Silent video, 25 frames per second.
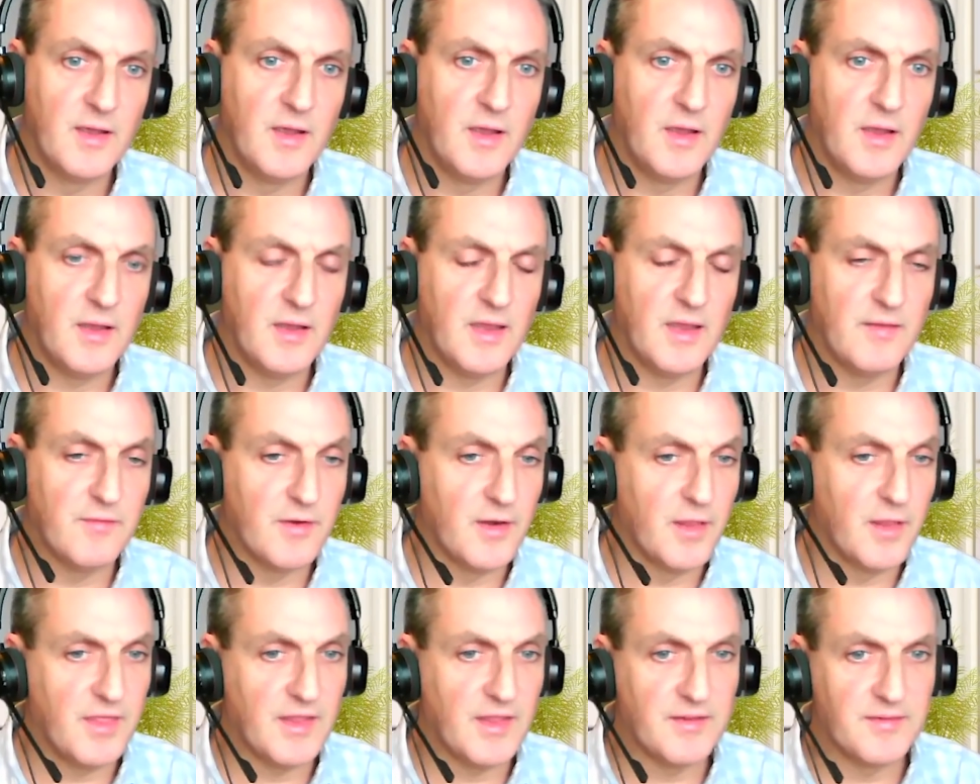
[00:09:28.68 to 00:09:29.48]
Even
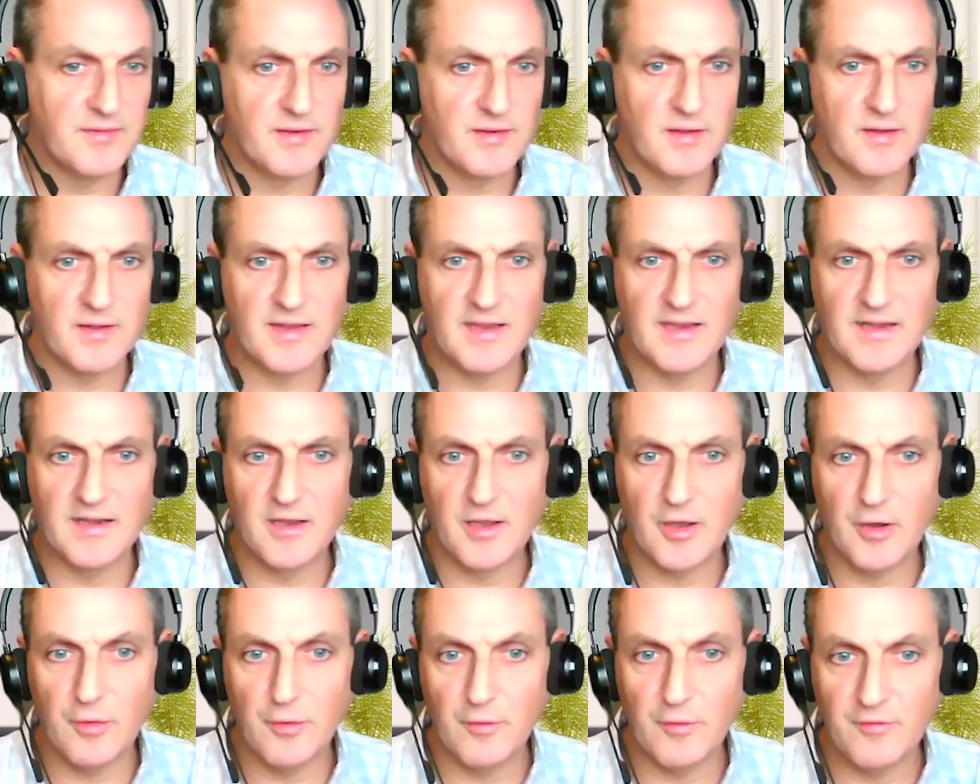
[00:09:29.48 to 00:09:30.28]
things like in
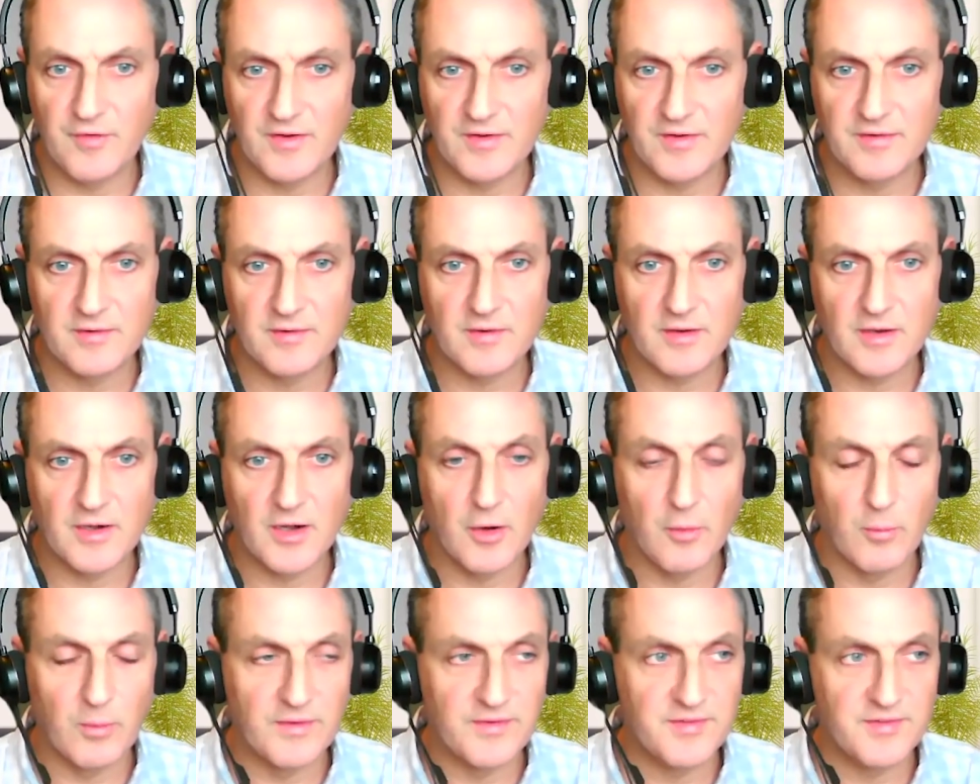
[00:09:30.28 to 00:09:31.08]

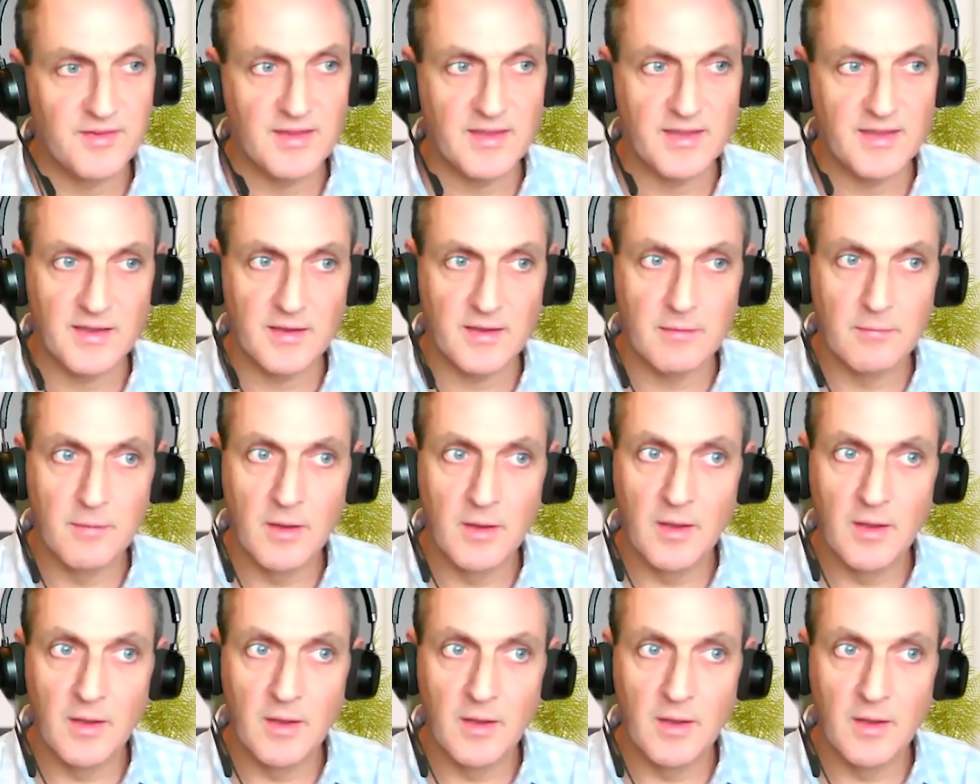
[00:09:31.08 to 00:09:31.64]
COVID, we're seeing